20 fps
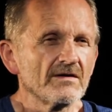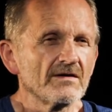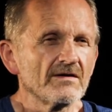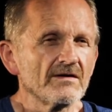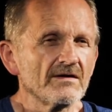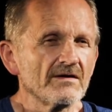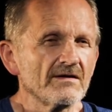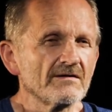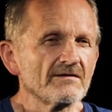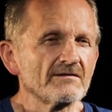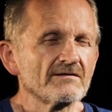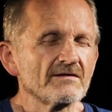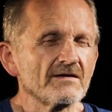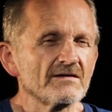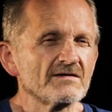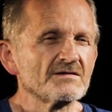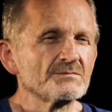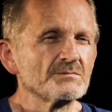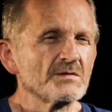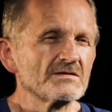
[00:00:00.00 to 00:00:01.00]
is a
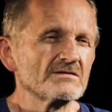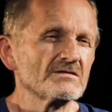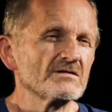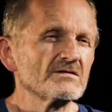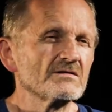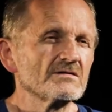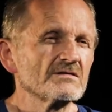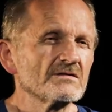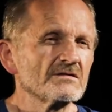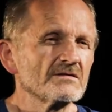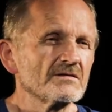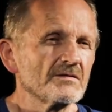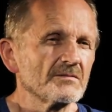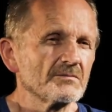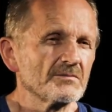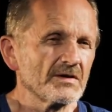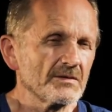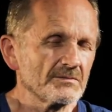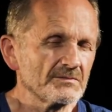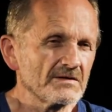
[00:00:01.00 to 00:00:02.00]
special
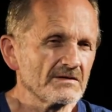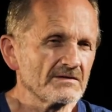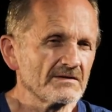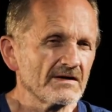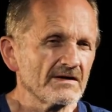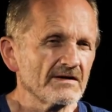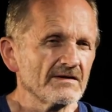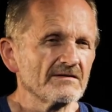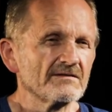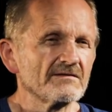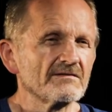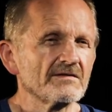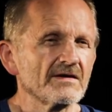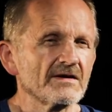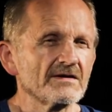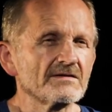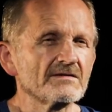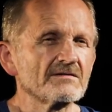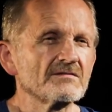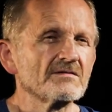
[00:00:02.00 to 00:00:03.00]
peptidase
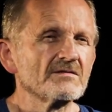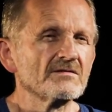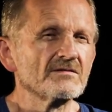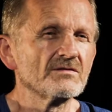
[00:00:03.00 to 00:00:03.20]
that